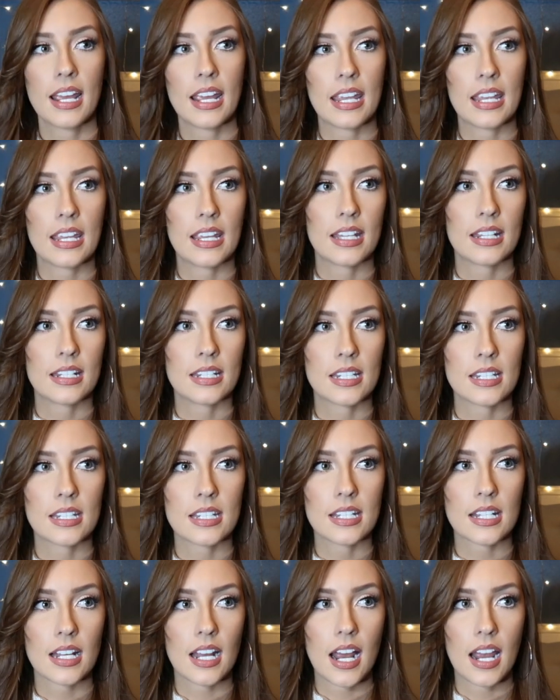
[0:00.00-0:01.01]
And
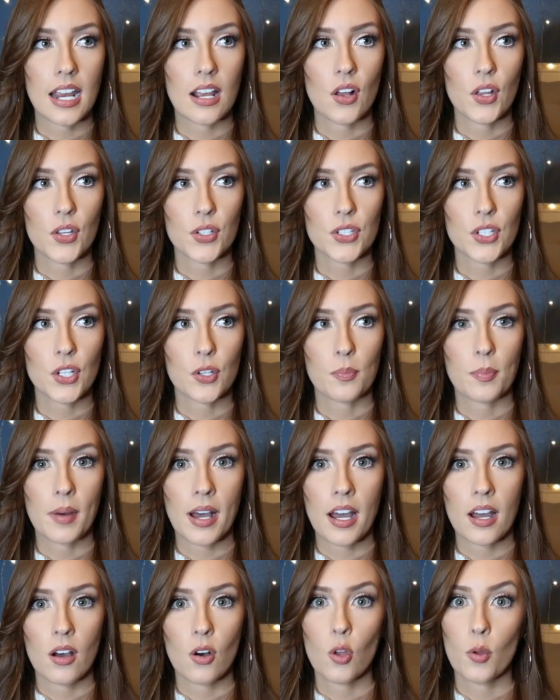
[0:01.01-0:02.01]
I also bought a